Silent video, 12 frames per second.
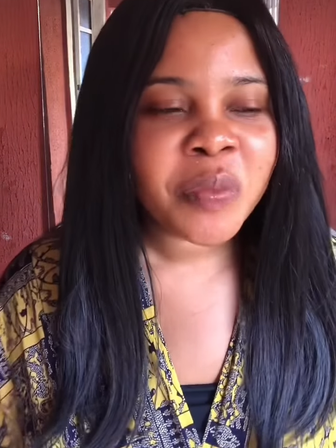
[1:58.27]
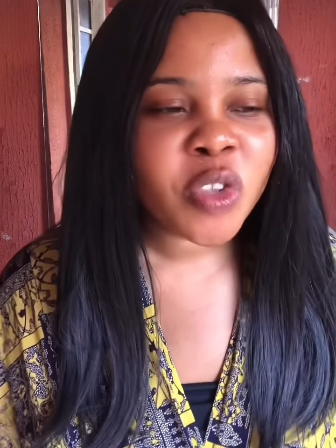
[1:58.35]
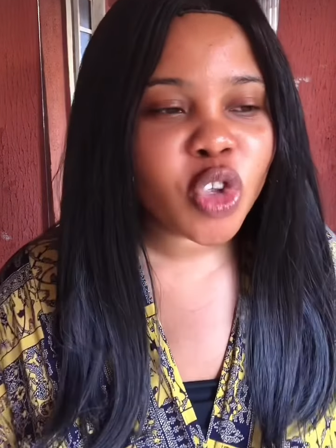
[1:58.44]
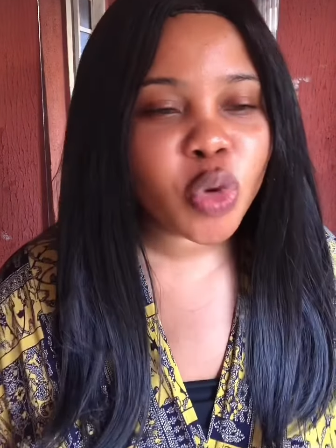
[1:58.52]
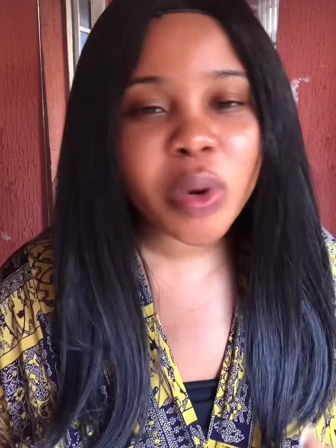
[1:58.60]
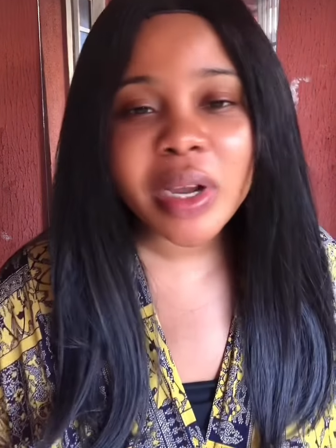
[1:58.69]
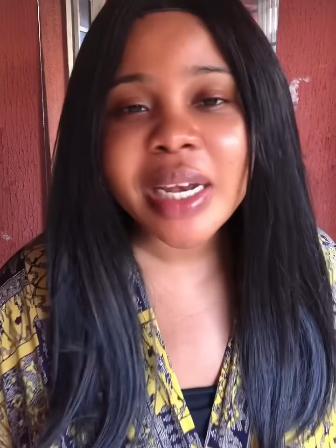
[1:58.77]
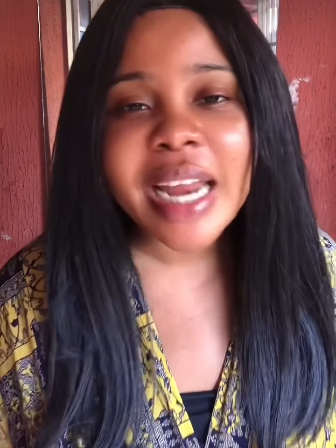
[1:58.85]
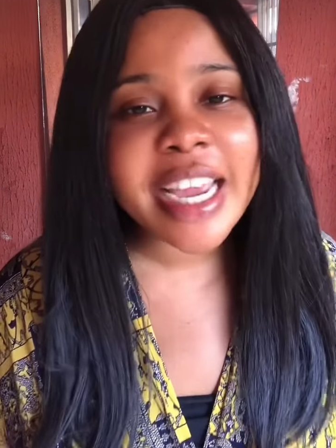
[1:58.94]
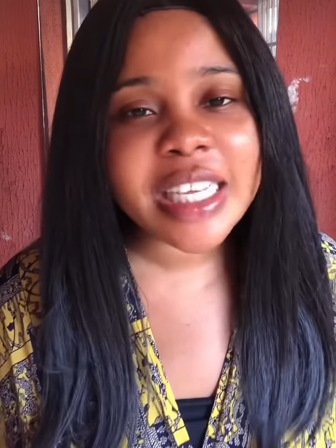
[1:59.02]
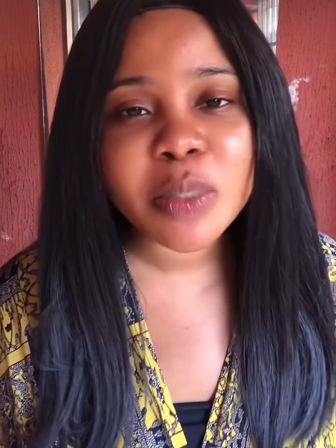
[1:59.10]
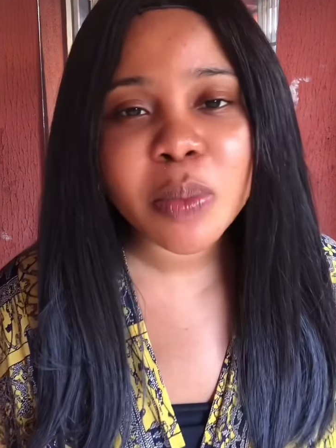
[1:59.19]
You are a
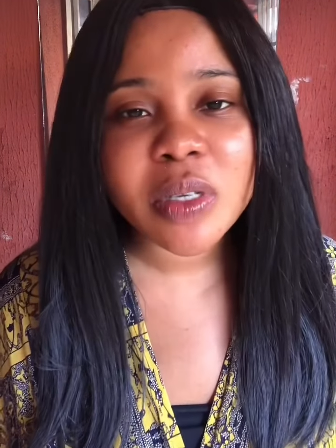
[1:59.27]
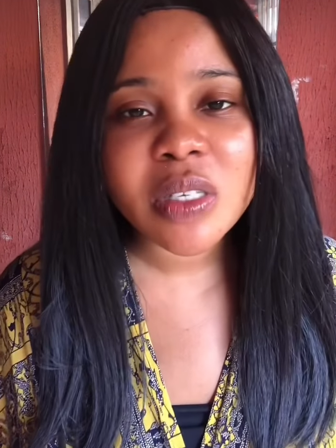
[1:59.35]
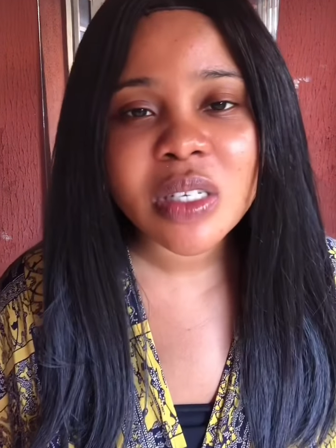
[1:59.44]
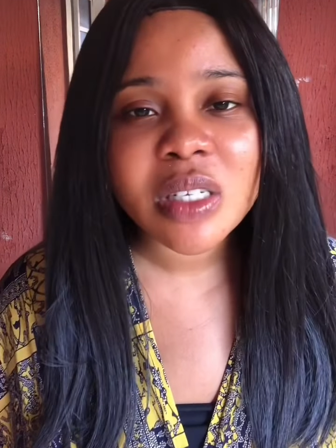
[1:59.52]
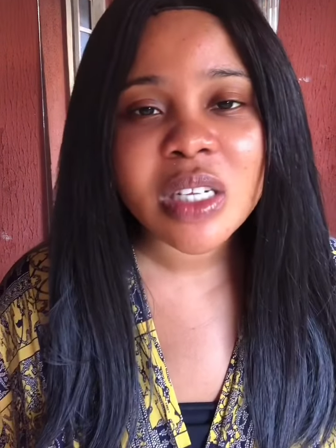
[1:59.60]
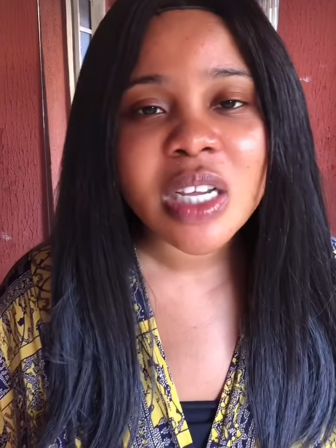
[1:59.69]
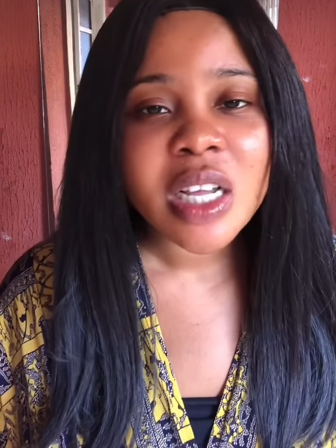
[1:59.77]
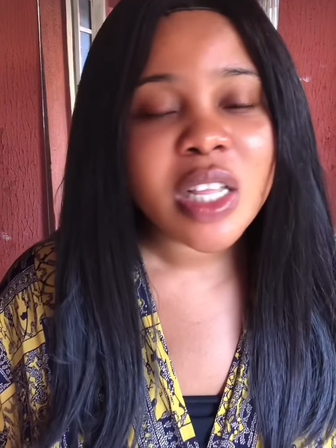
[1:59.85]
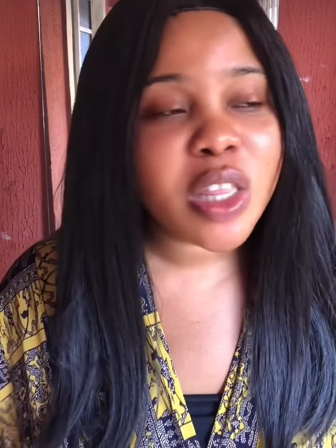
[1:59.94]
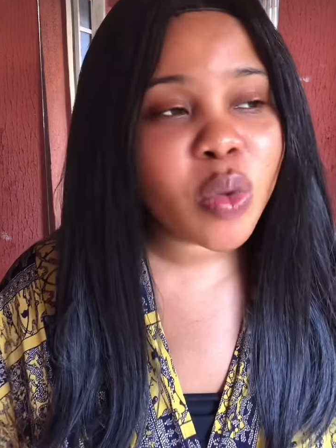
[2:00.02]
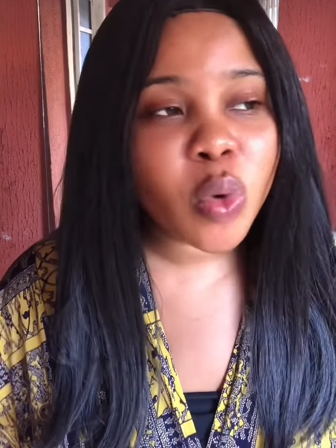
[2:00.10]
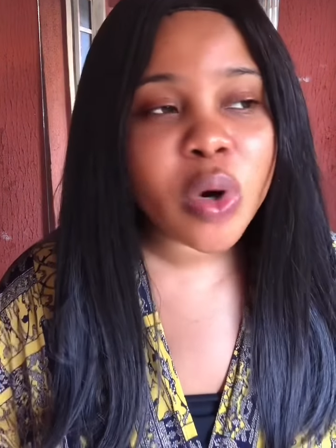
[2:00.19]
nice person.
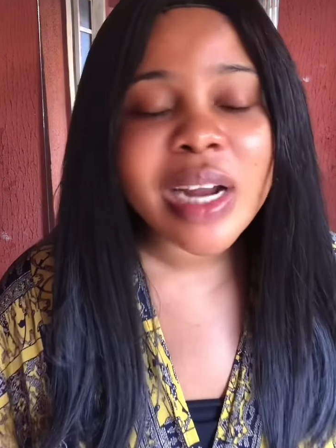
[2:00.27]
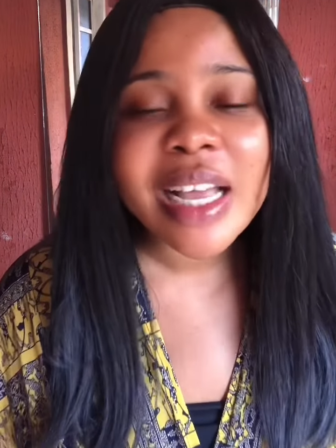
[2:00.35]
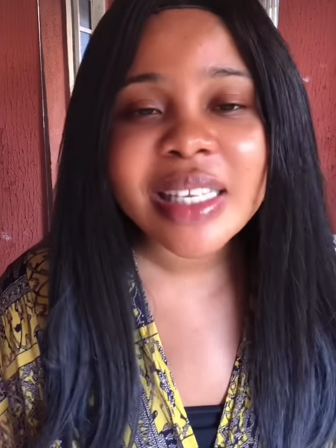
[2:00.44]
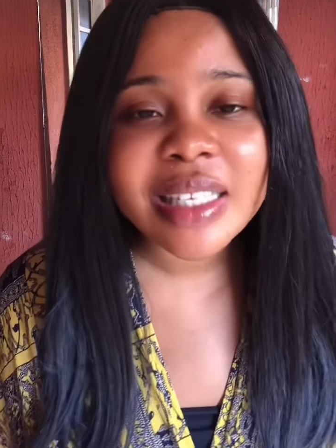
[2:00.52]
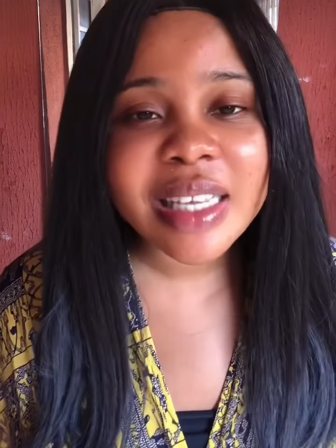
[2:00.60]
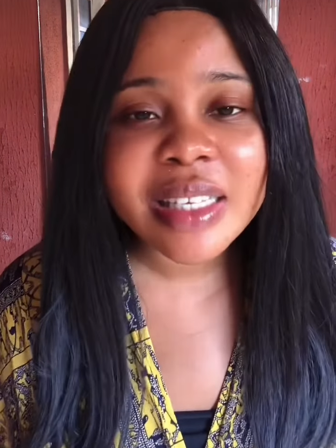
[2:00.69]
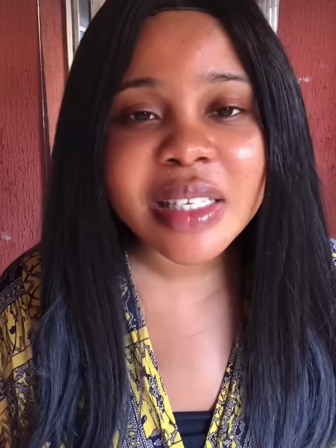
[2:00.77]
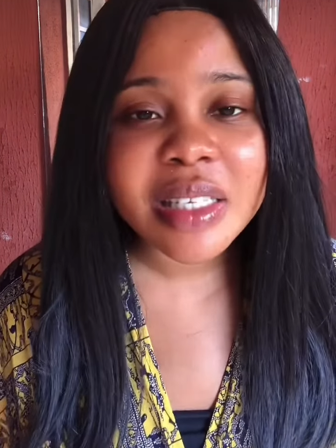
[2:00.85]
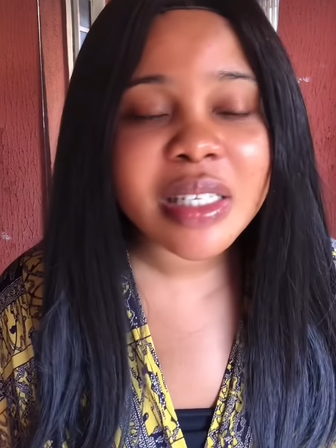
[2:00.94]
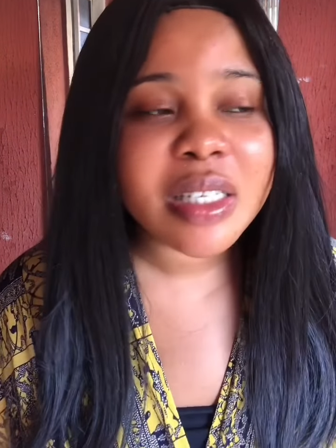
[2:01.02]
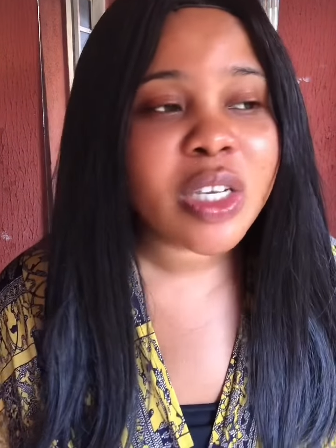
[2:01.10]
The world has sensed it.